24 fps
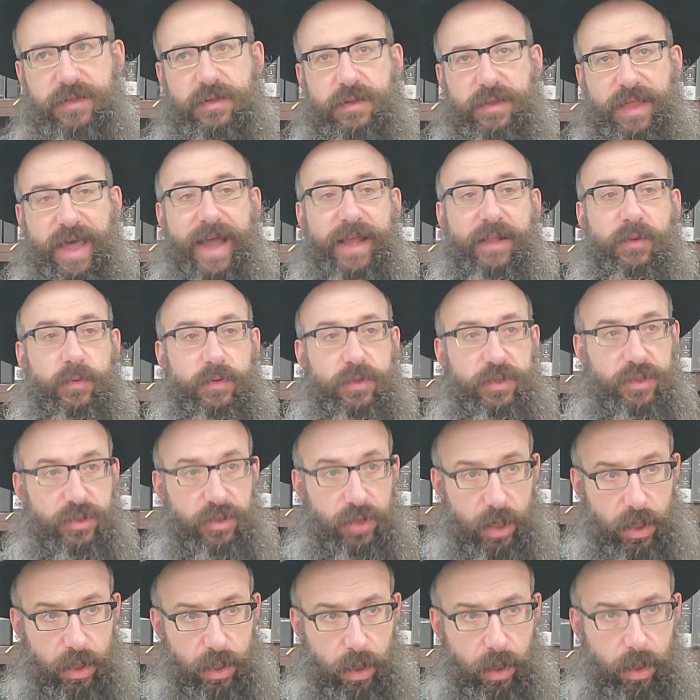that which is
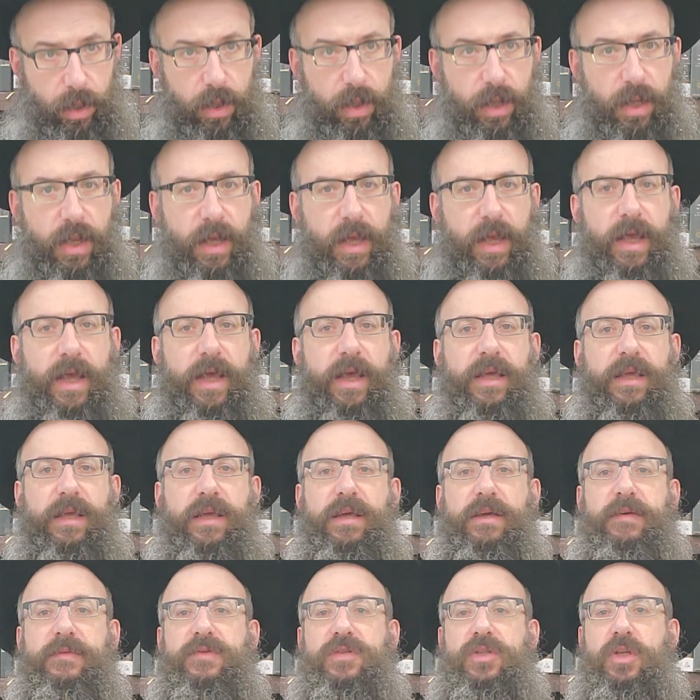Torah,
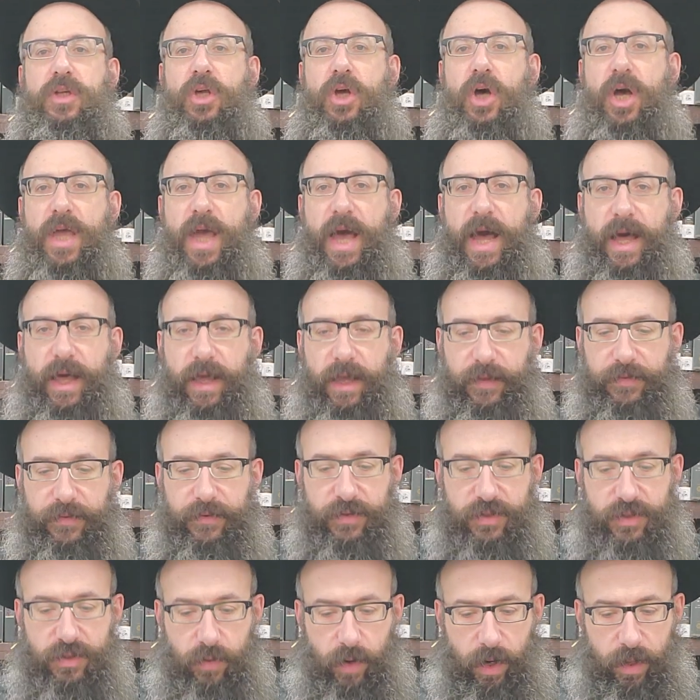gives the koyach and the
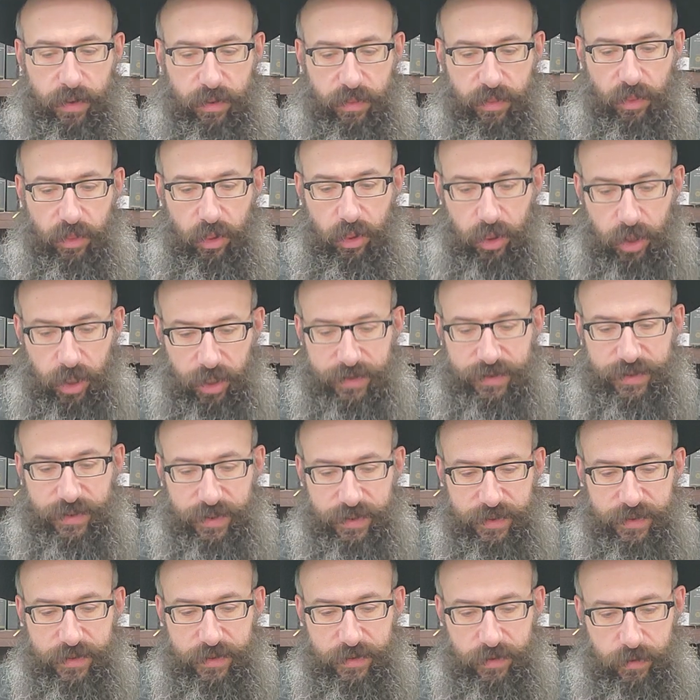strength,
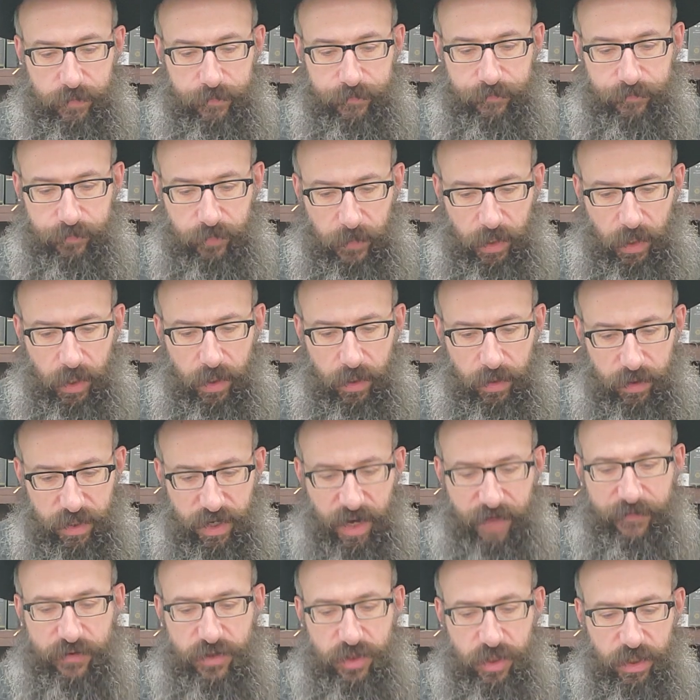the
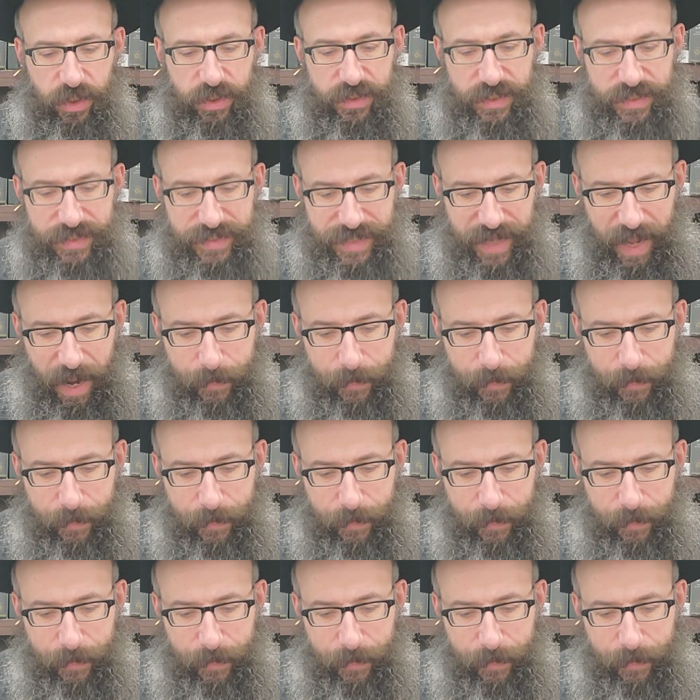nefesh like this,